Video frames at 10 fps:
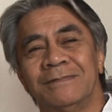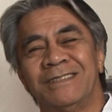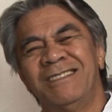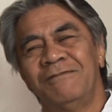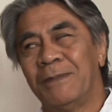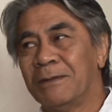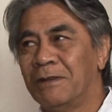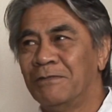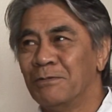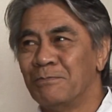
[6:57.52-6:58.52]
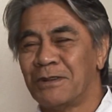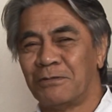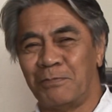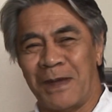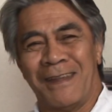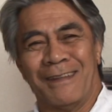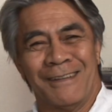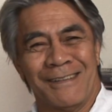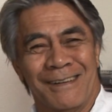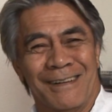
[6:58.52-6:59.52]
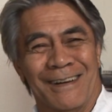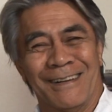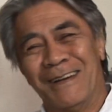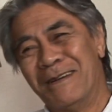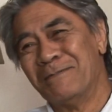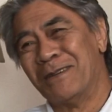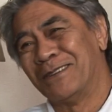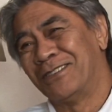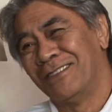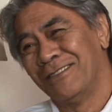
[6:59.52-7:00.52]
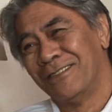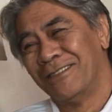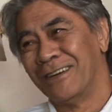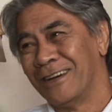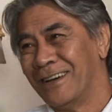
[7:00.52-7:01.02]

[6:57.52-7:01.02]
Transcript: It didn't make me feel much better, but you know,